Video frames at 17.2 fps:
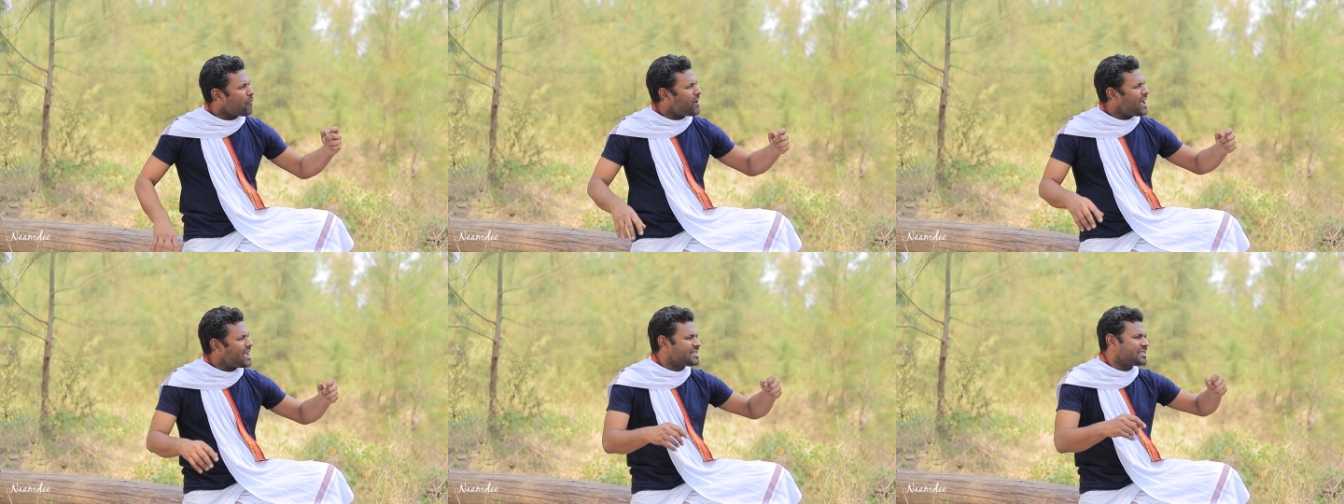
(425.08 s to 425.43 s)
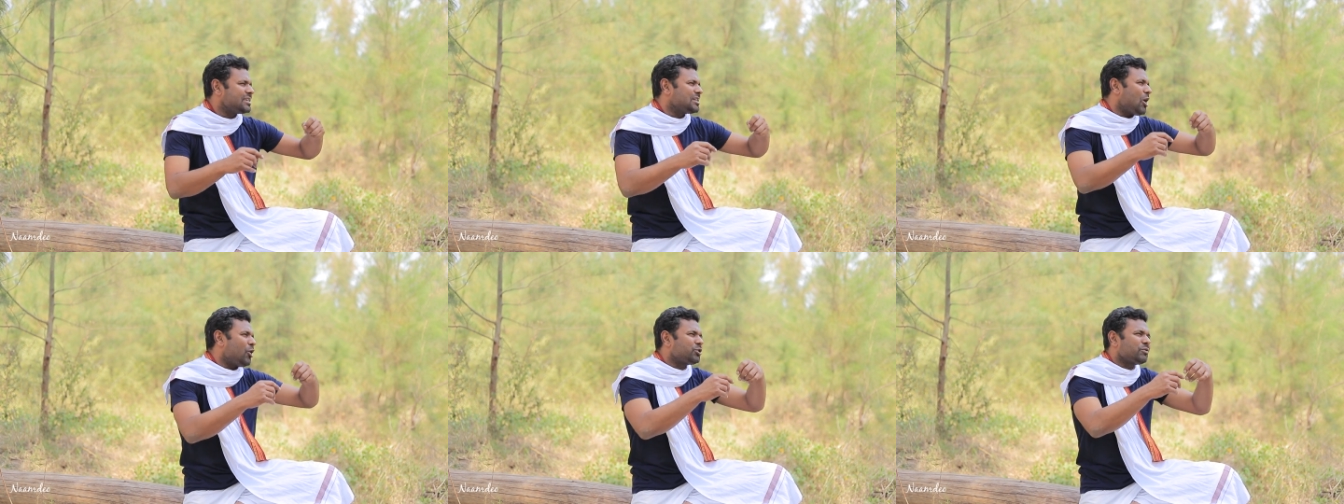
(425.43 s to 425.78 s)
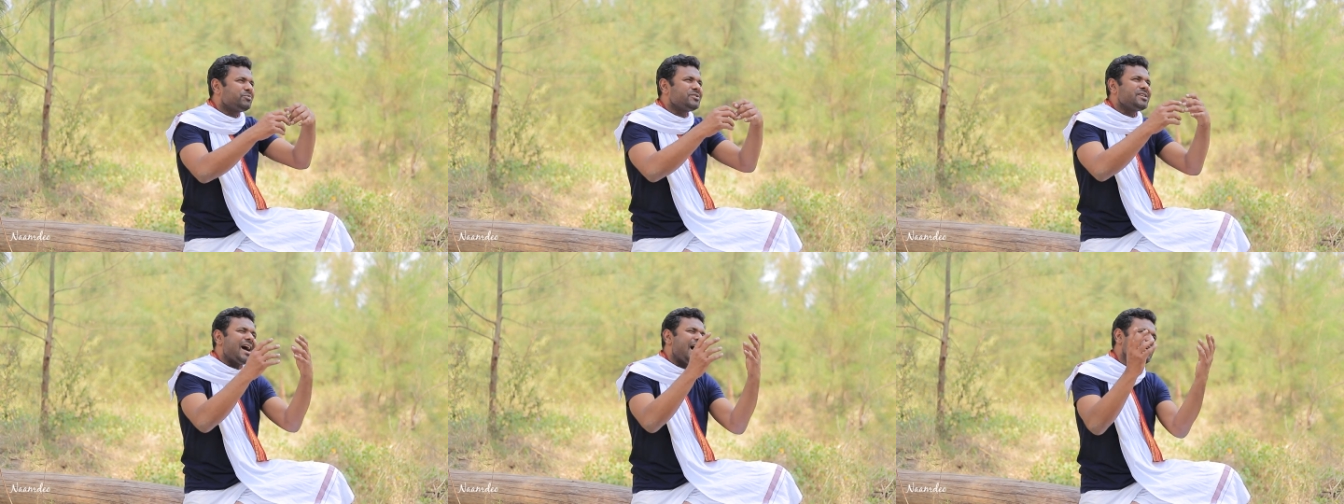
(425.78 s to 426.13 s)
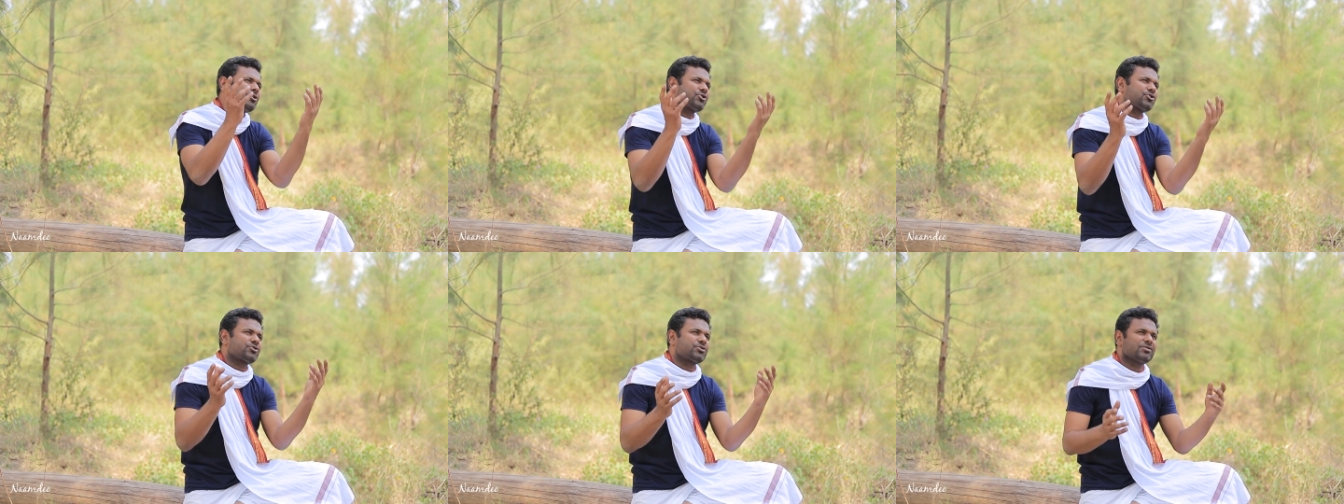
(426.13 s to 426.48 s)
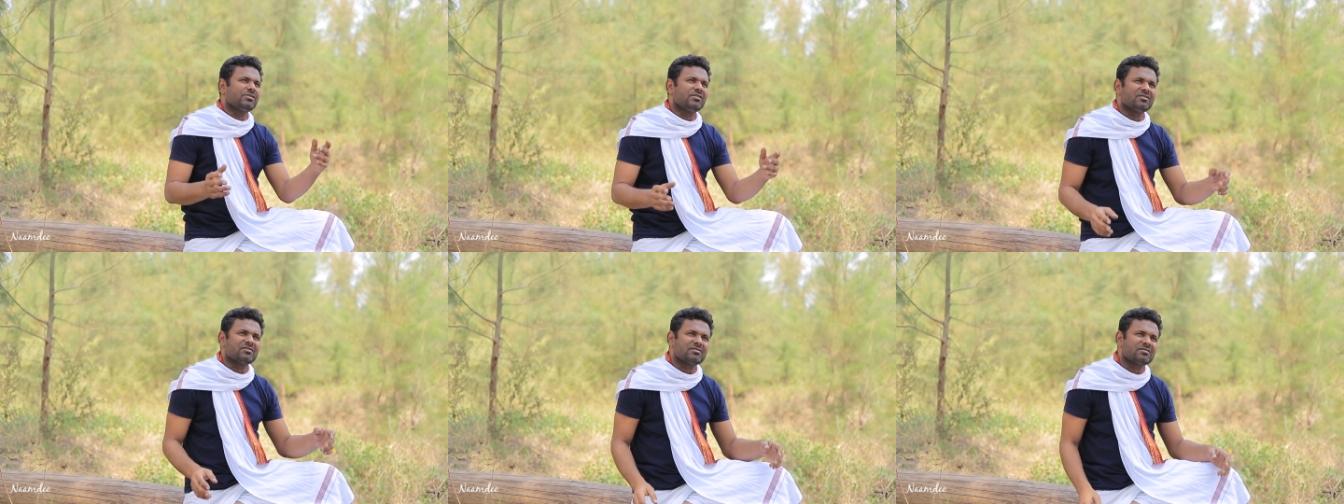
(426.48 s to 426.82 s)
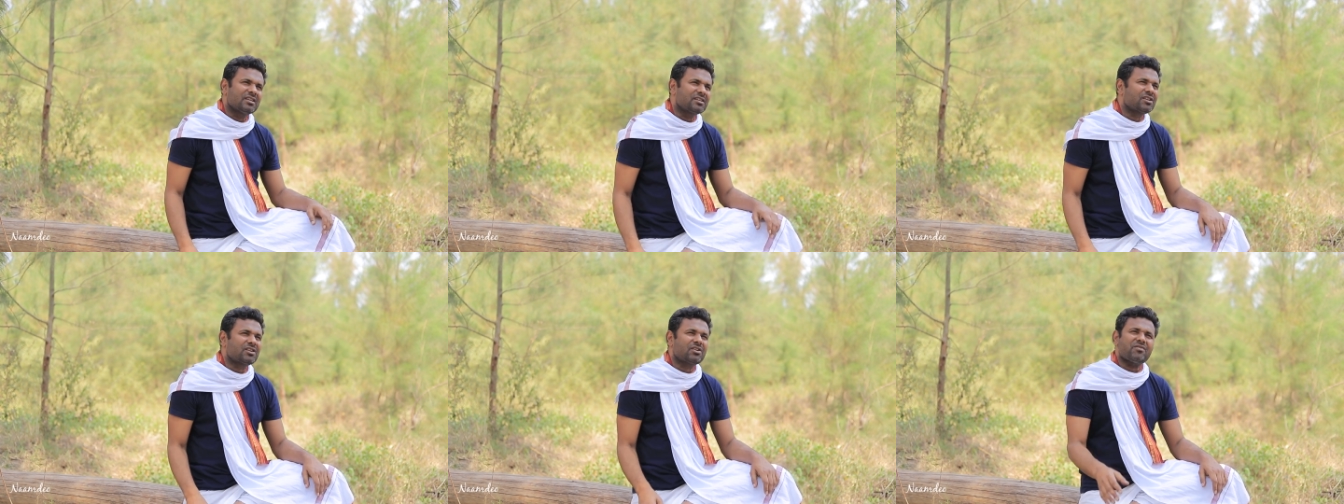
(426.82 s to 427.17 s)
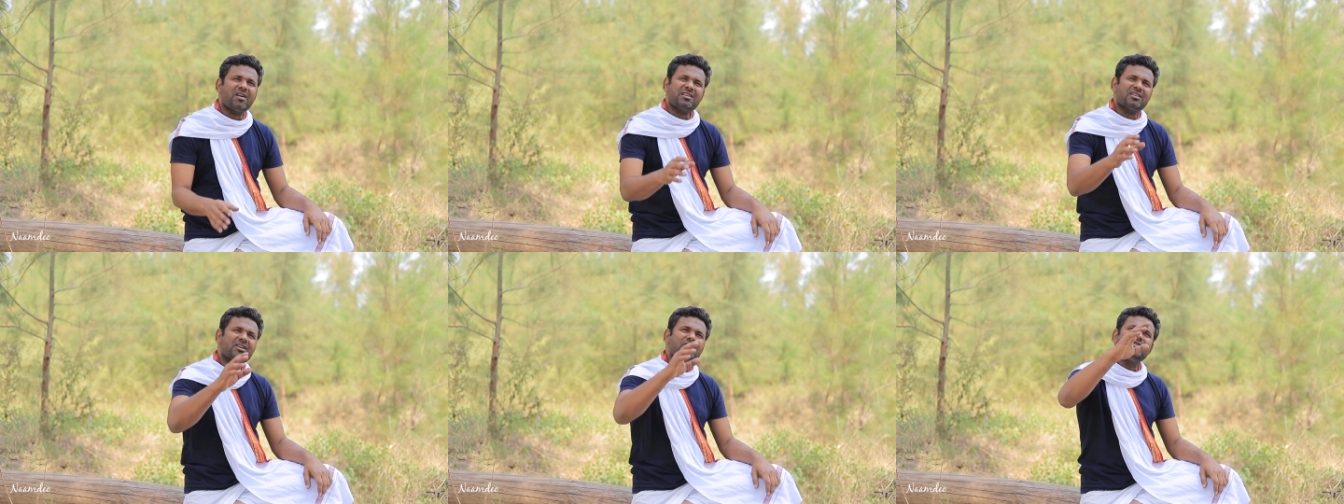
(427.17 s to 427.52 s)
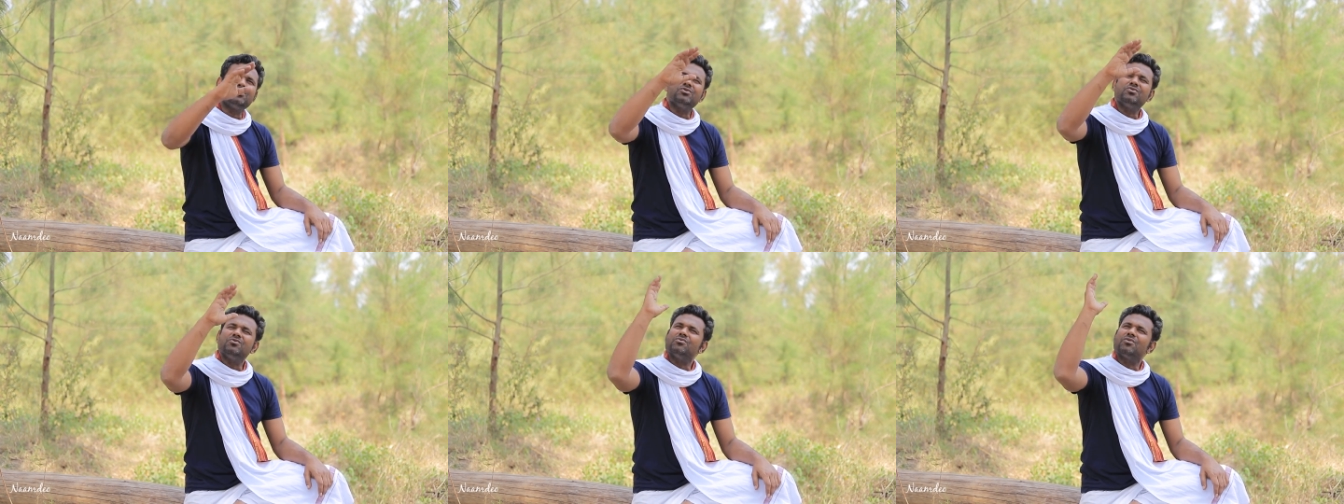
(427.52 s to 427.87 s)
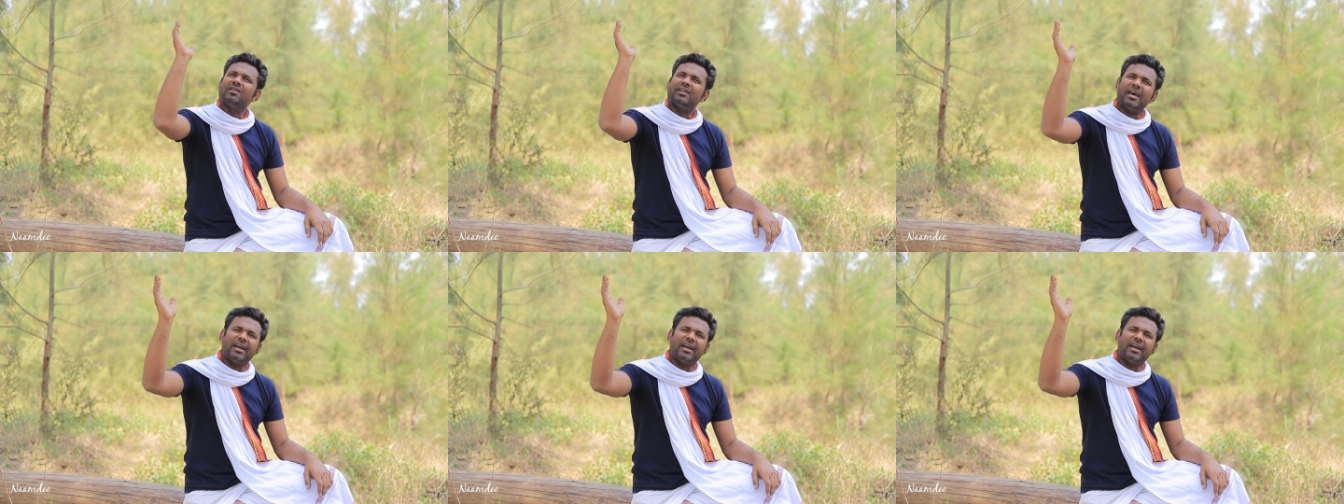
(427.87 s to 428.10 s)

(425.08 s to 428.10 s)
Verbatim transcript: arising out of the ashes and creating a new